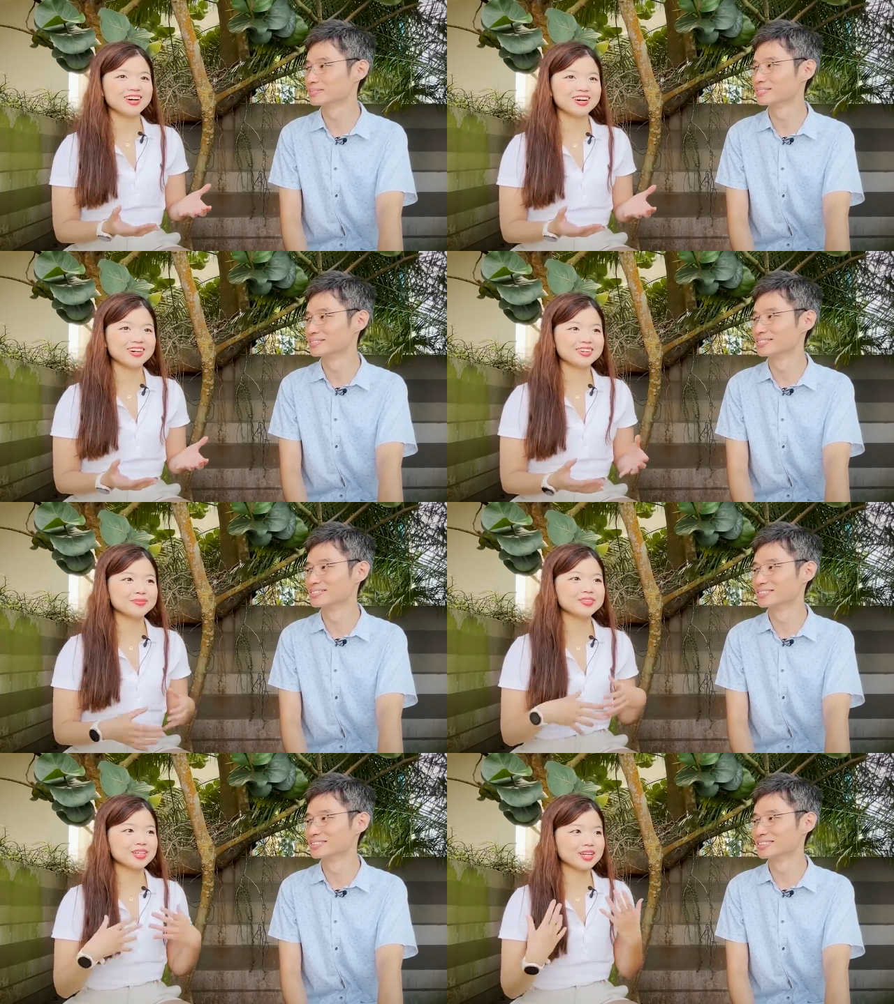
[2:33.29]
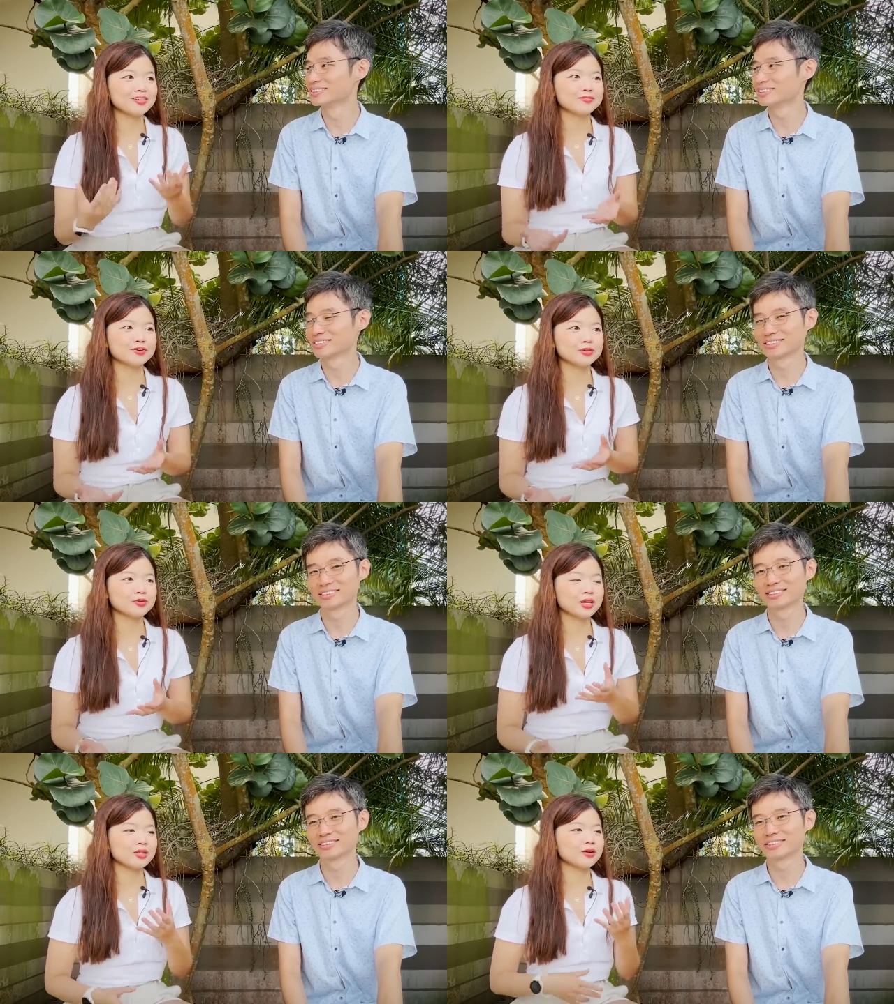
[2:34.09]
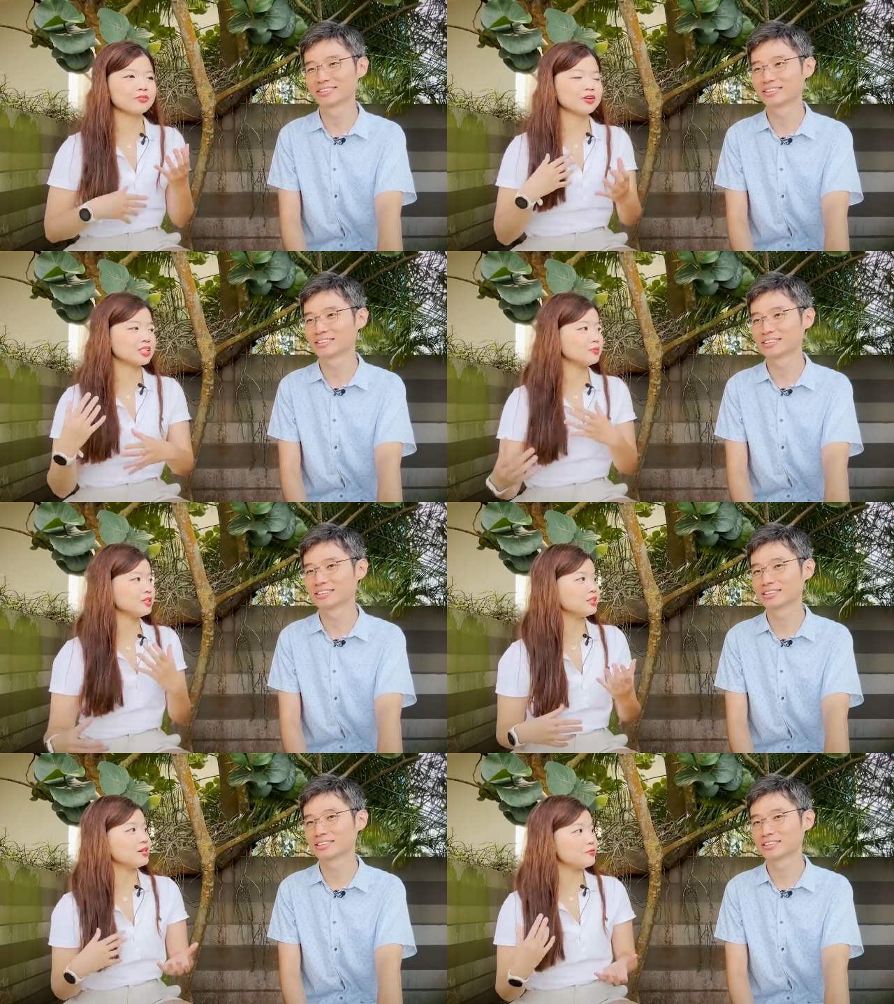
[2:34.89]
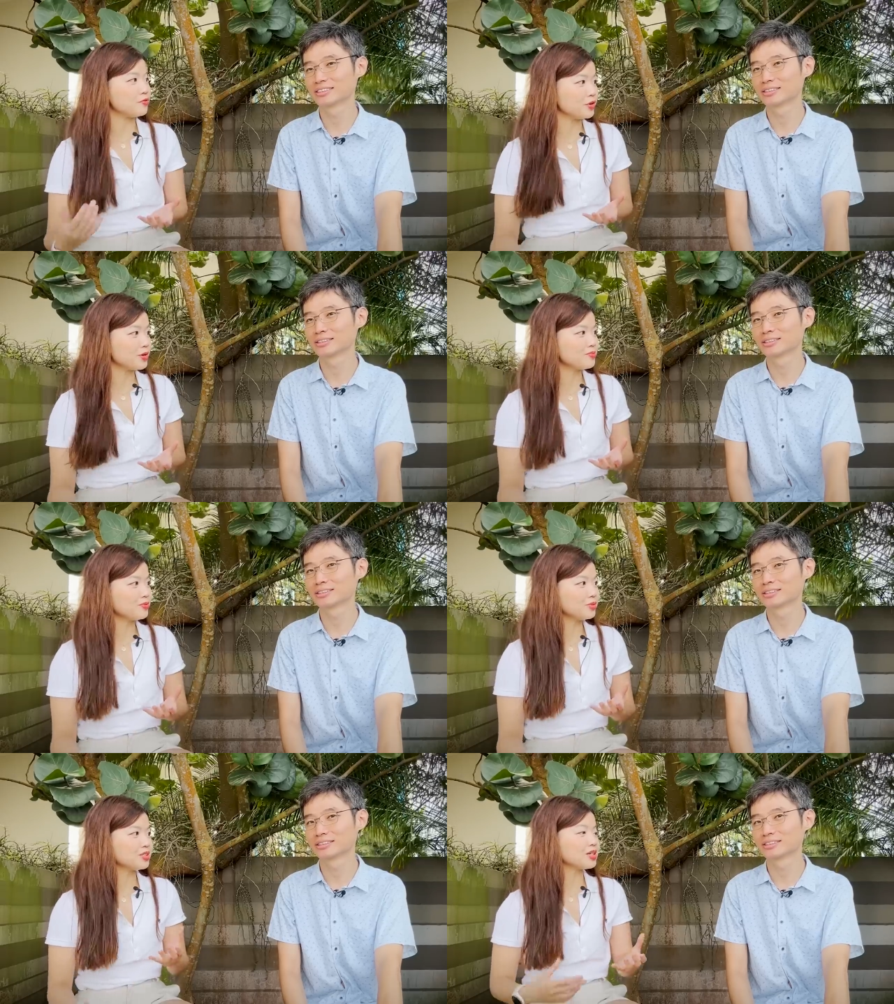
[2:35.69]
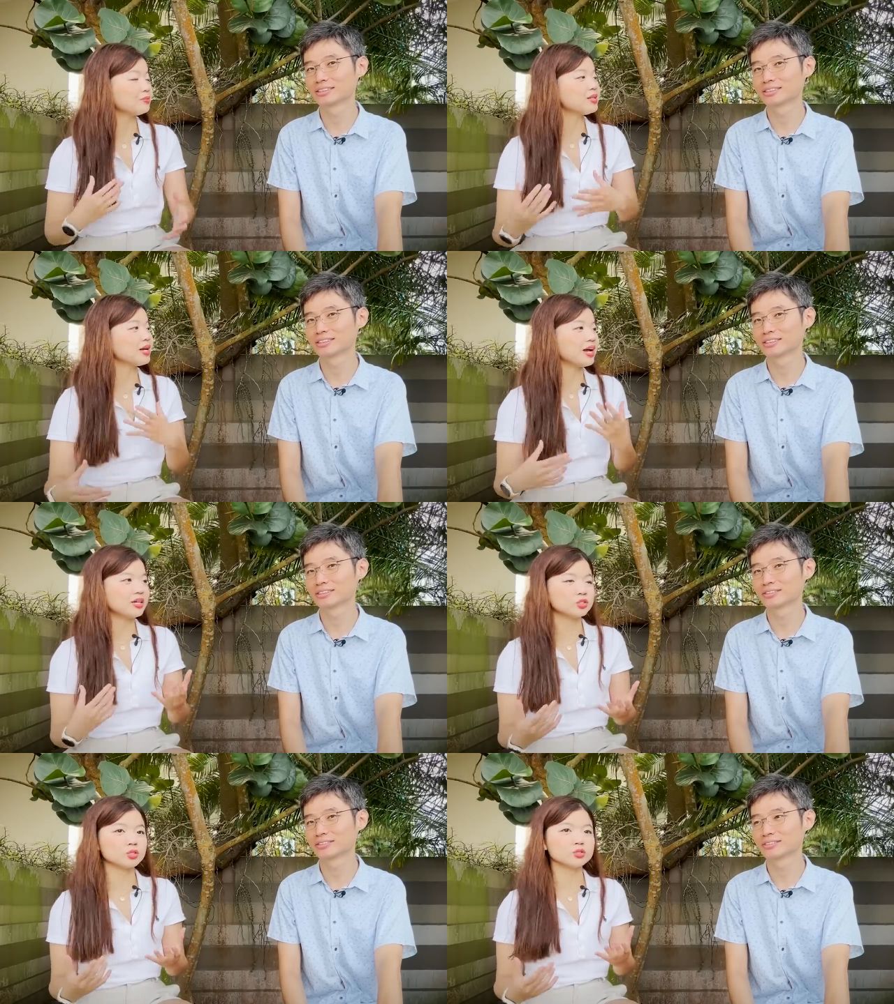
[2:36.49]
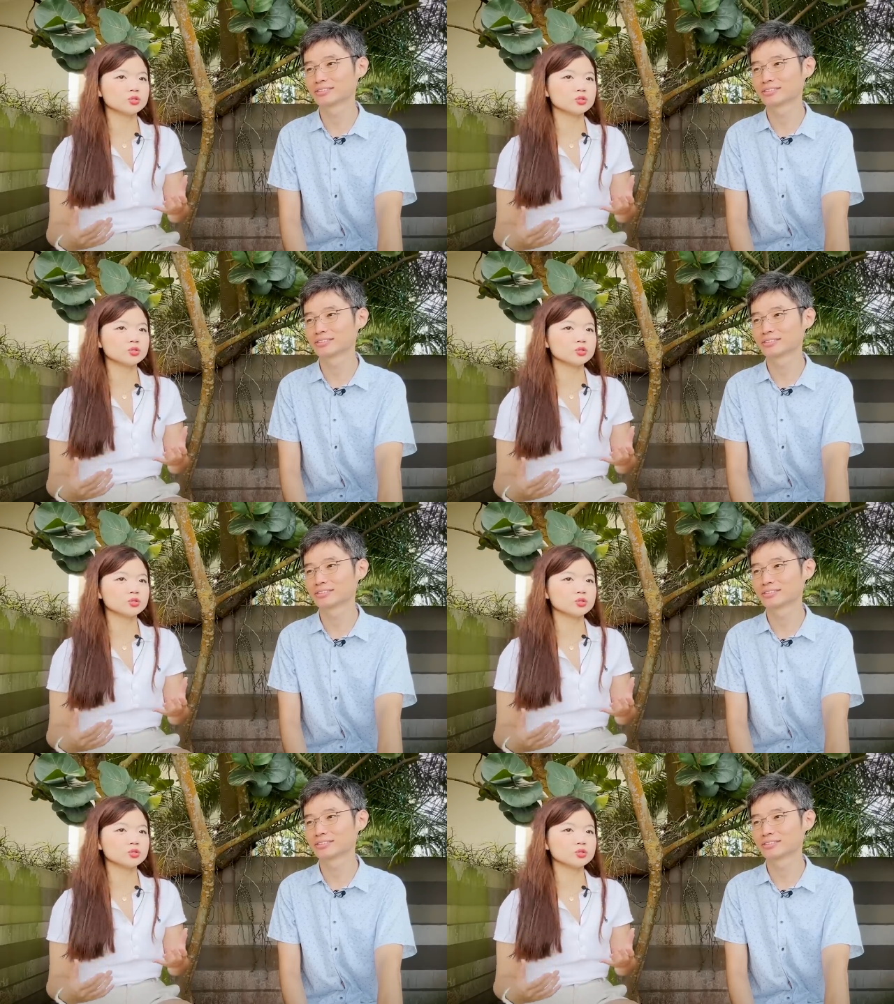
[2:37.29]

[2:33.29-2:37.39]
Speaker 1: Um, second of all, you get a lot of flexibility and freedom, which is something that I enjoy.